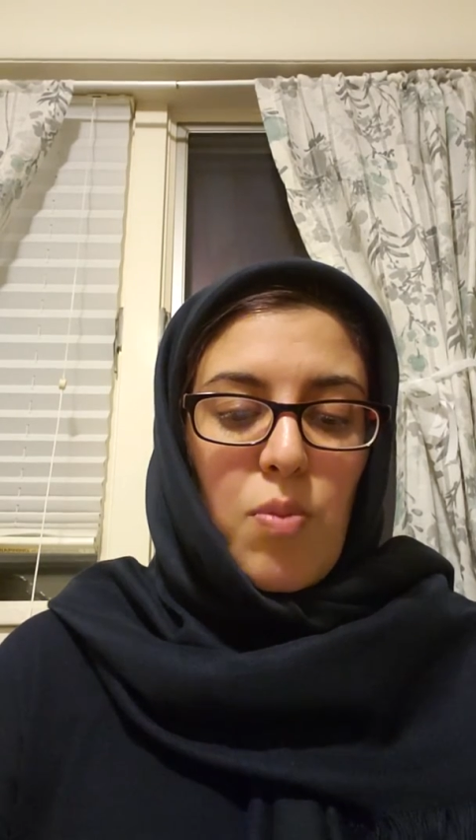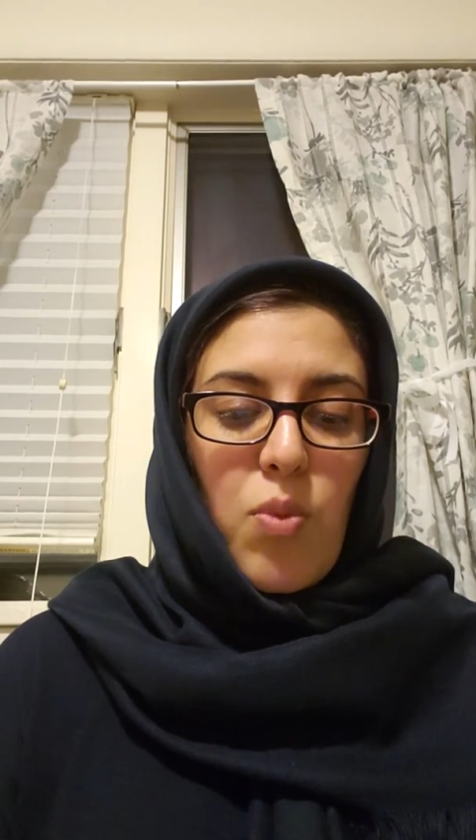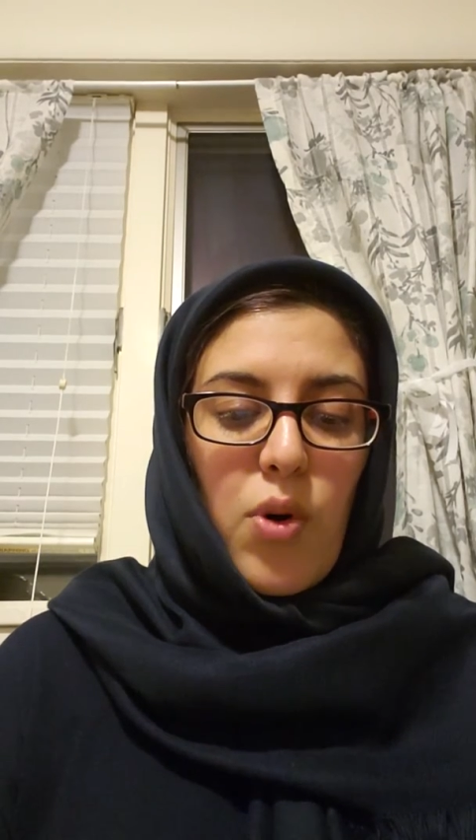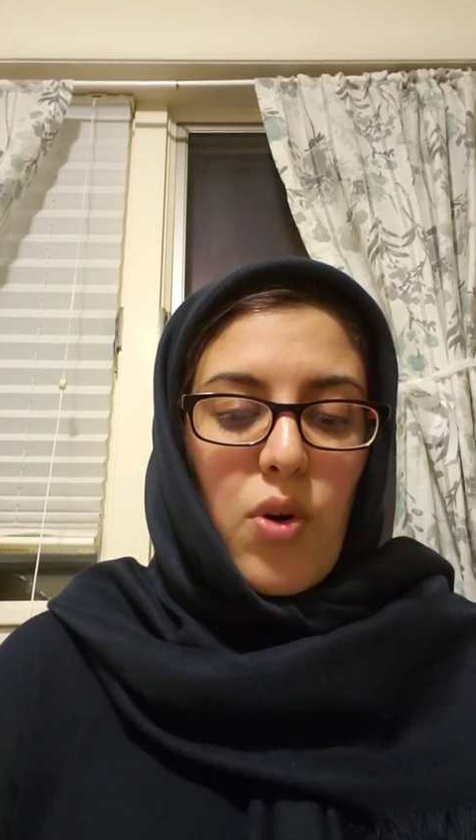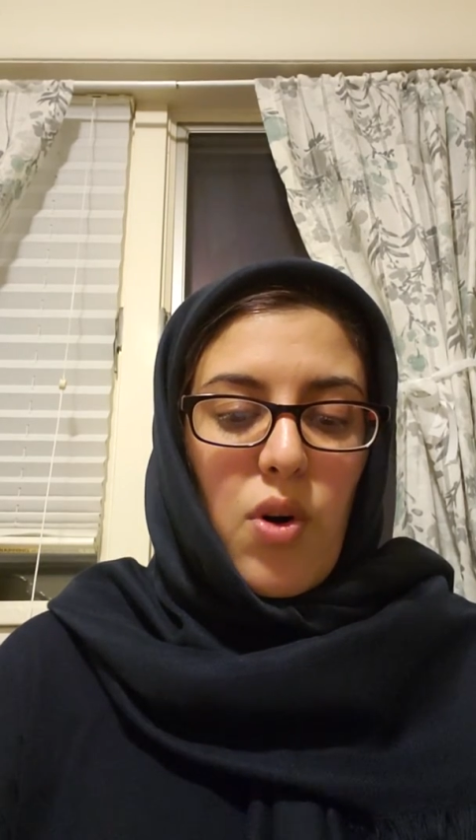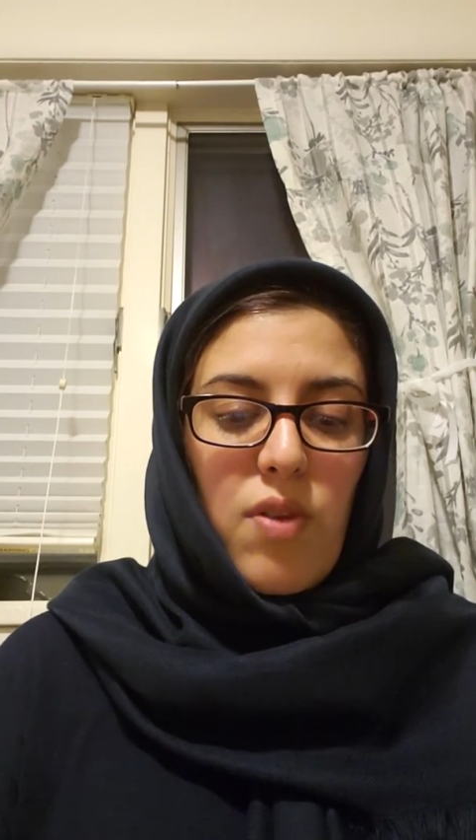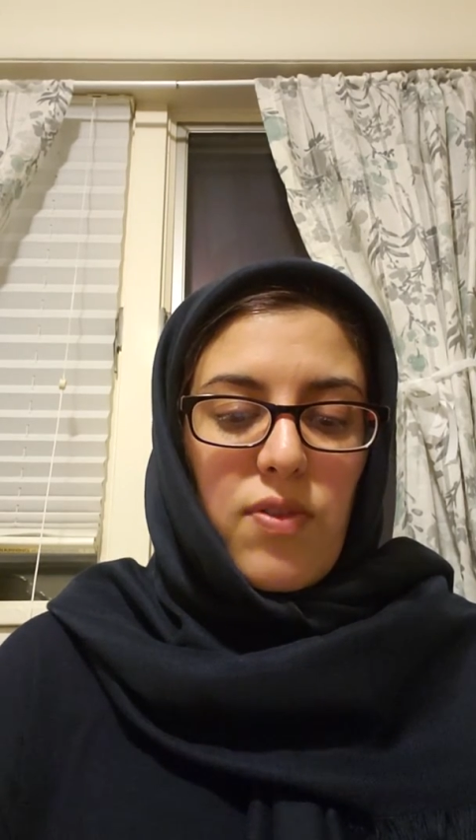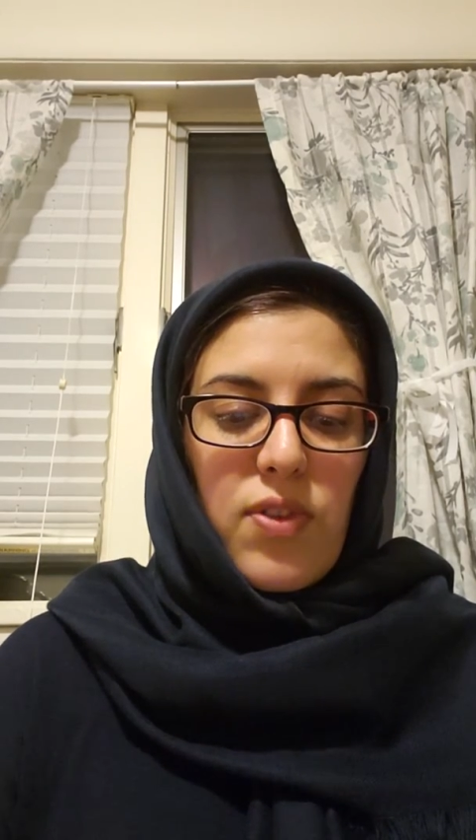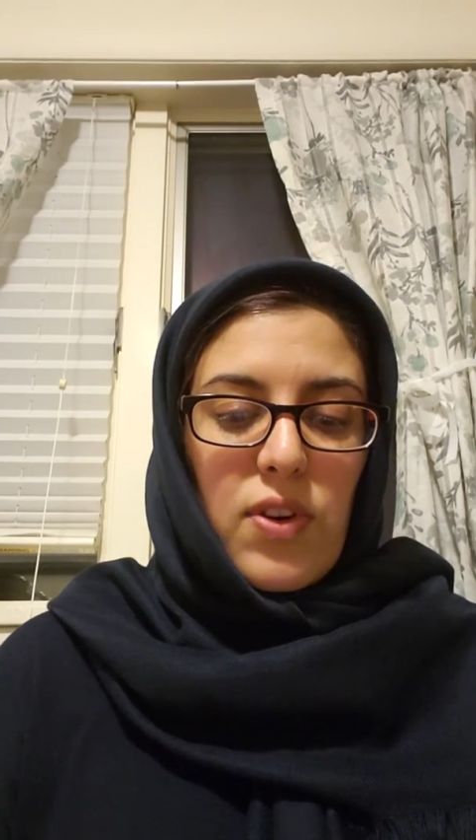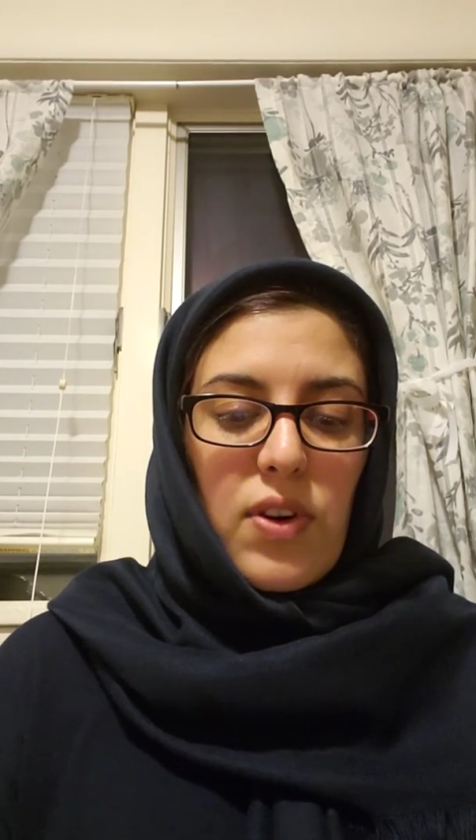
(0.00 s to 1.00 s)

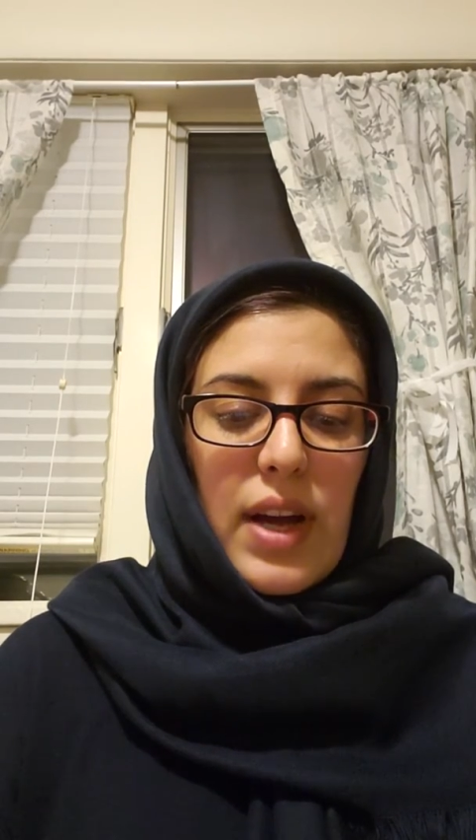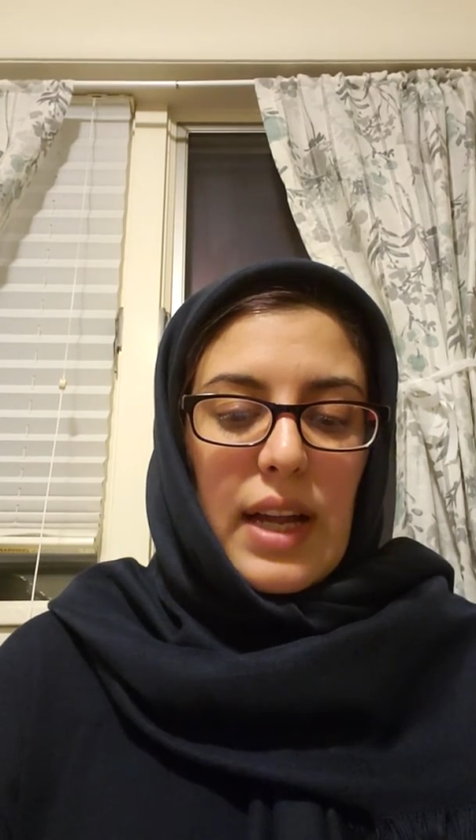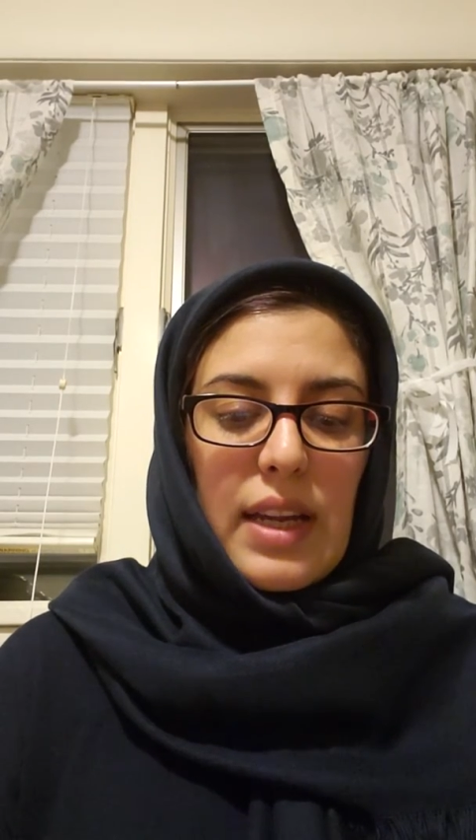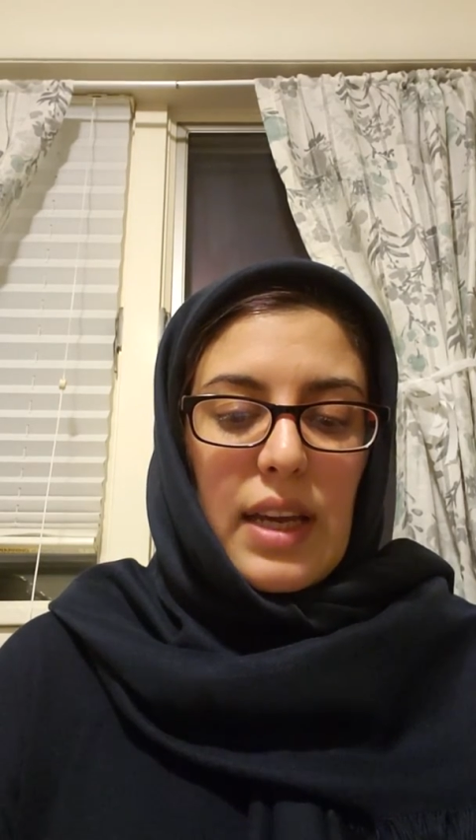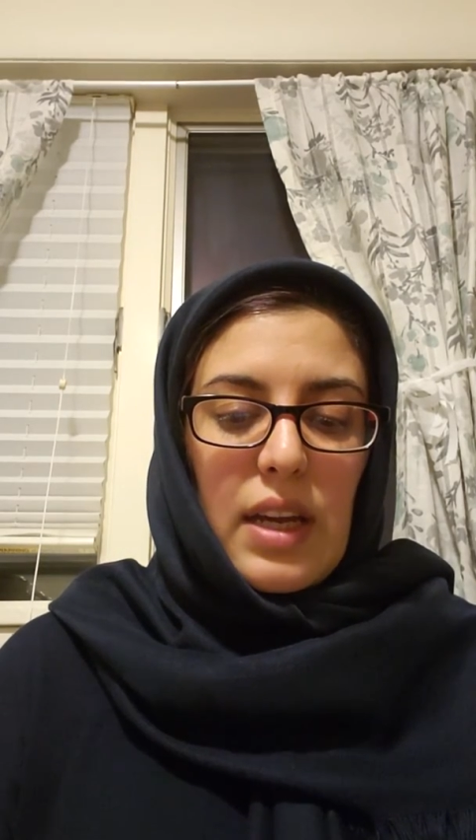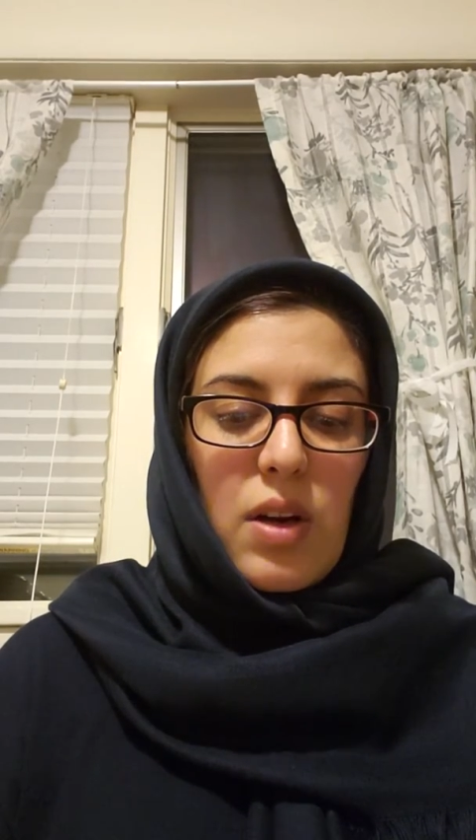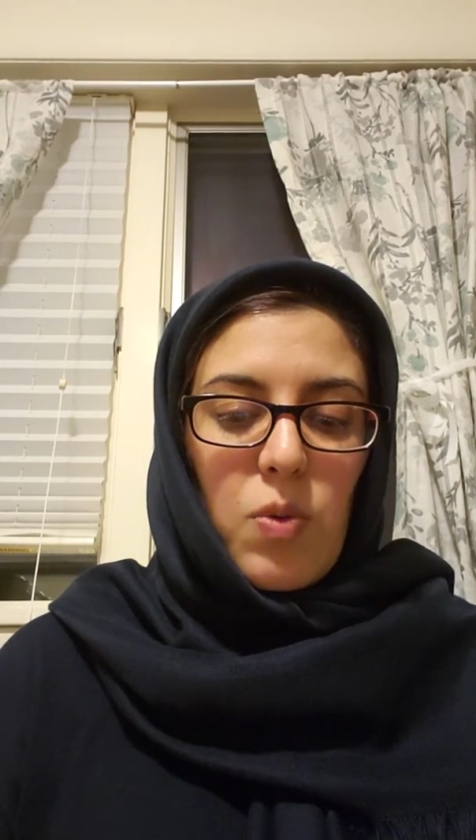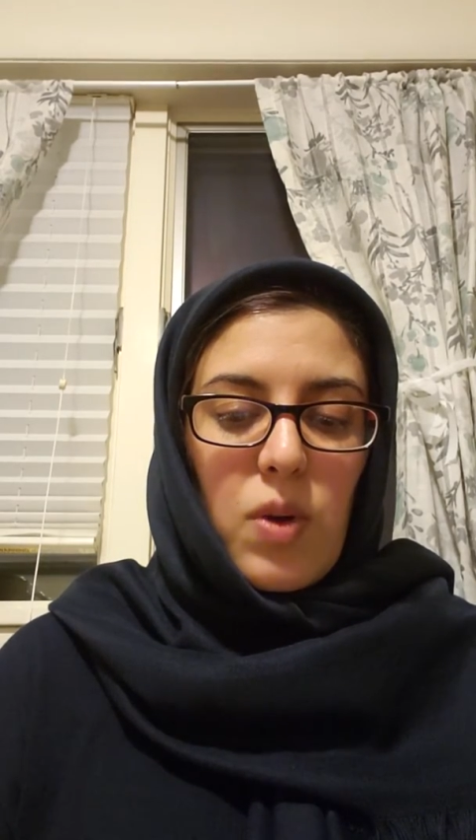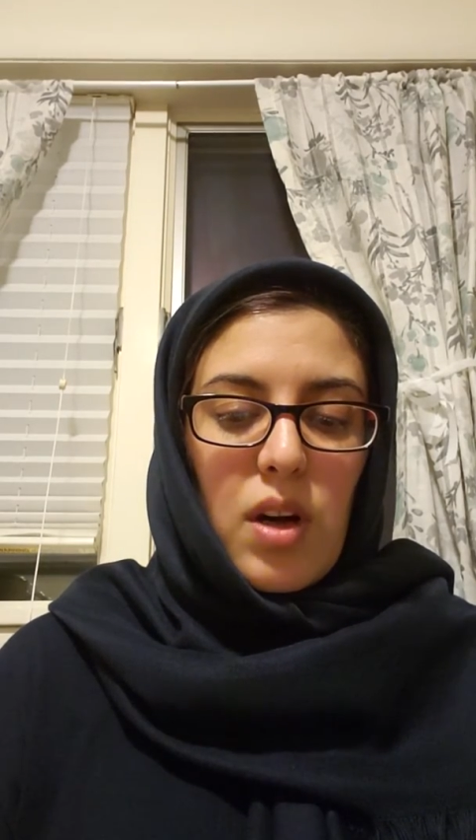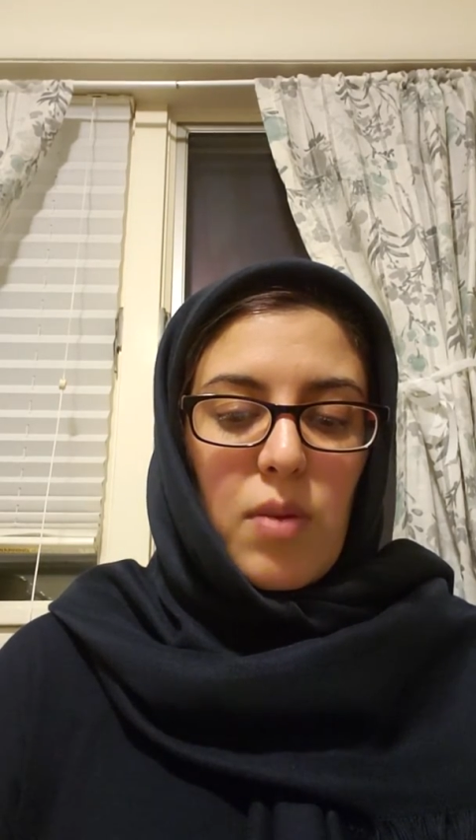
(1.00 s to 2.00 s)
Moreover, and here
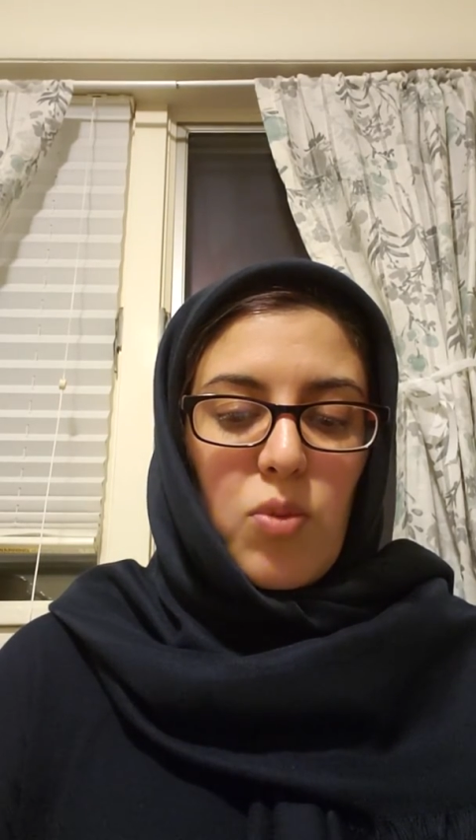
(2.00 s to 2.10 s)
we are